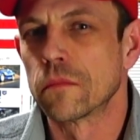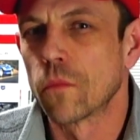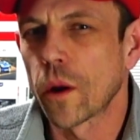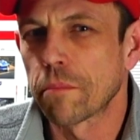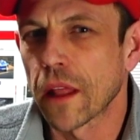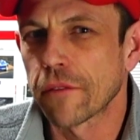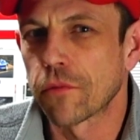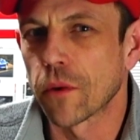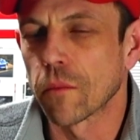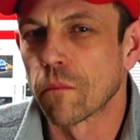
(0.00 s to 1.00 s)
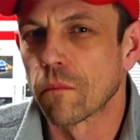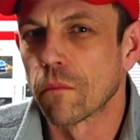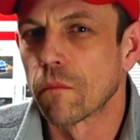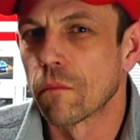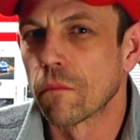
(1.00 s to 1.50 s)
What platform?
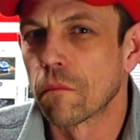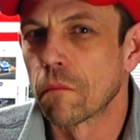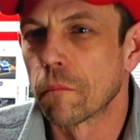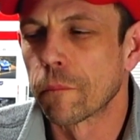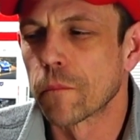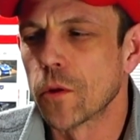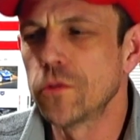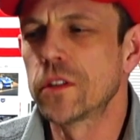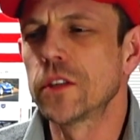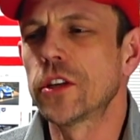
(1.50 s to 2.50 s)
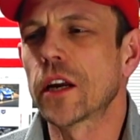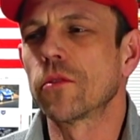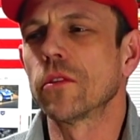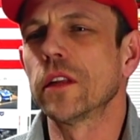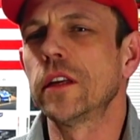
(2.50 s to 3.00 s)
Who's the
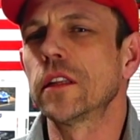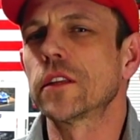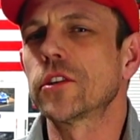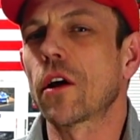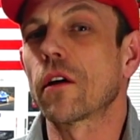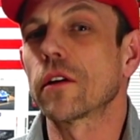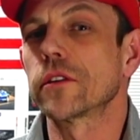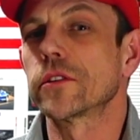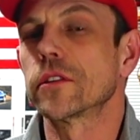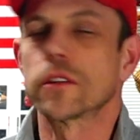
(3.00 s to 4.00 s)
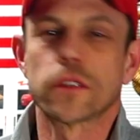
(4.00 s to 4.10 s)
general leading the charge?